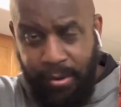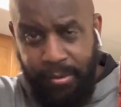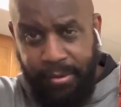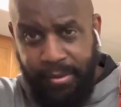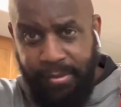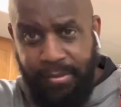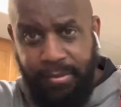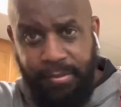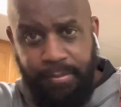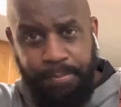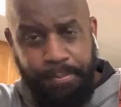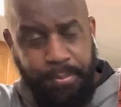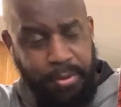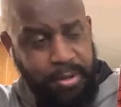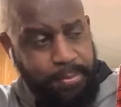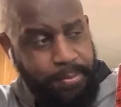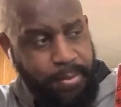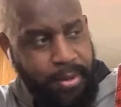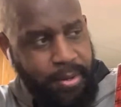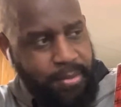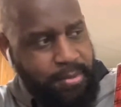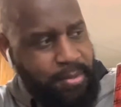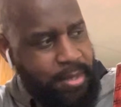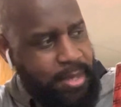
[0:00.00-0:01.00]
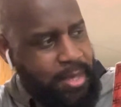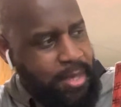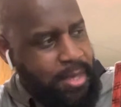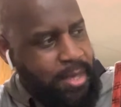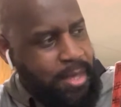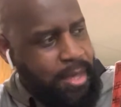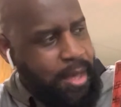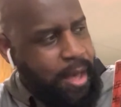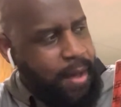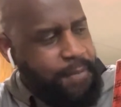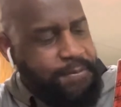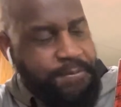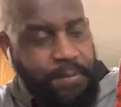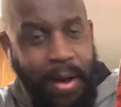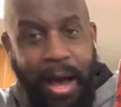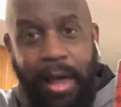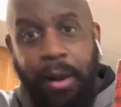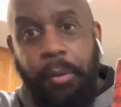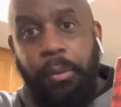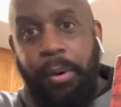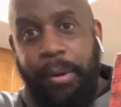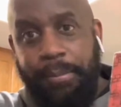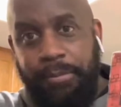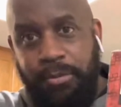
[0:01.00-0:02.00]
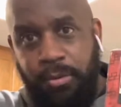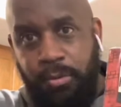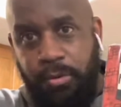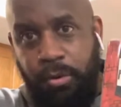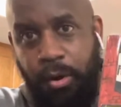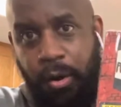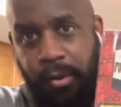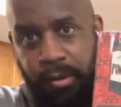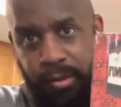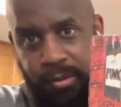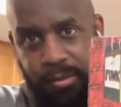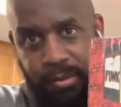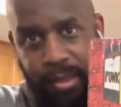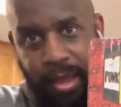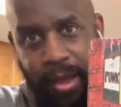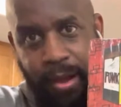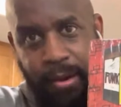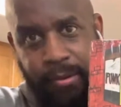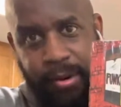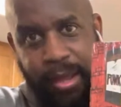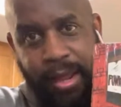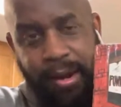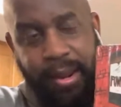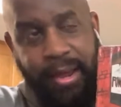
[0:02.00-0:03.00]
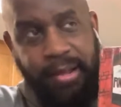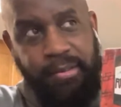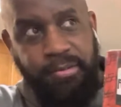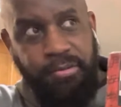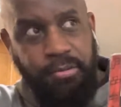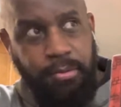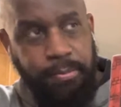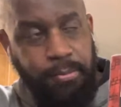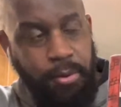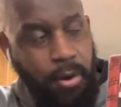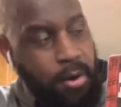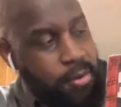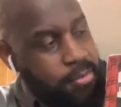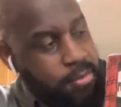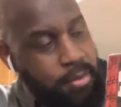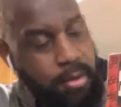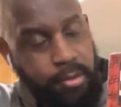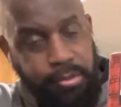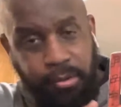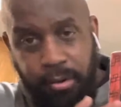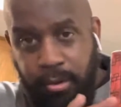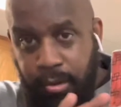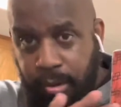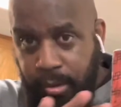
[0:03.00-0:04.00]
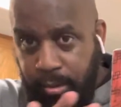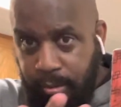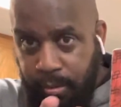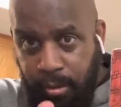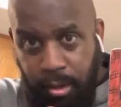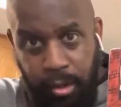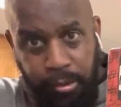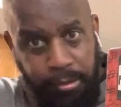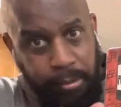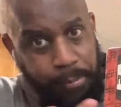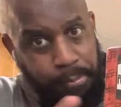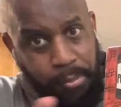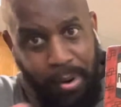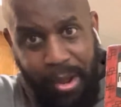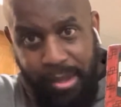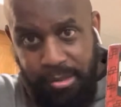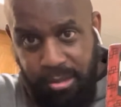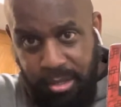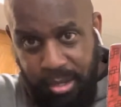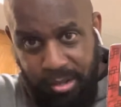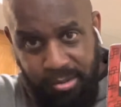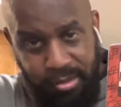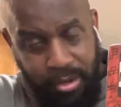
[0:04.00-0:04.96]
This is pretty much a follow-up to Doggy Style, and I like Snoop Dogg's other projects.